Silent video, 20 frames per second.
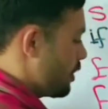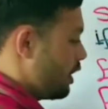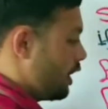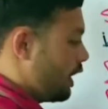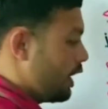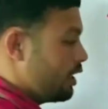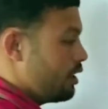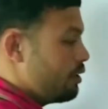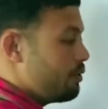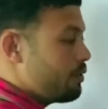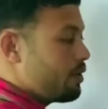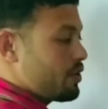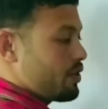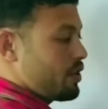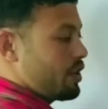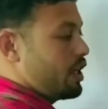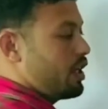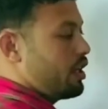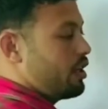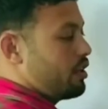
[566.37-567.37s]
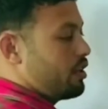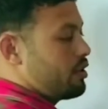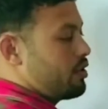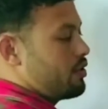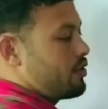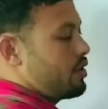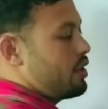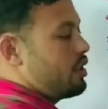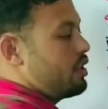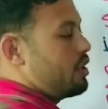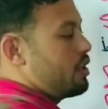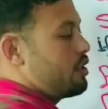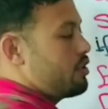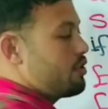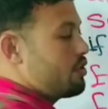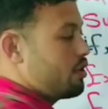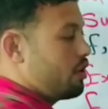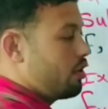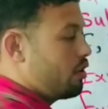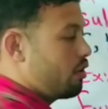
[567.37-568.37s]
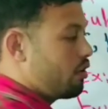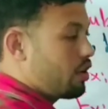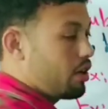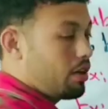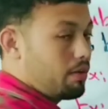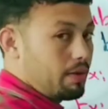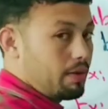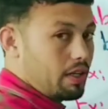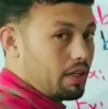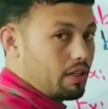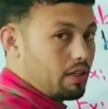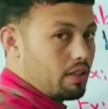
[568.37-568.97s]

Ali was killed. See, there is no comma.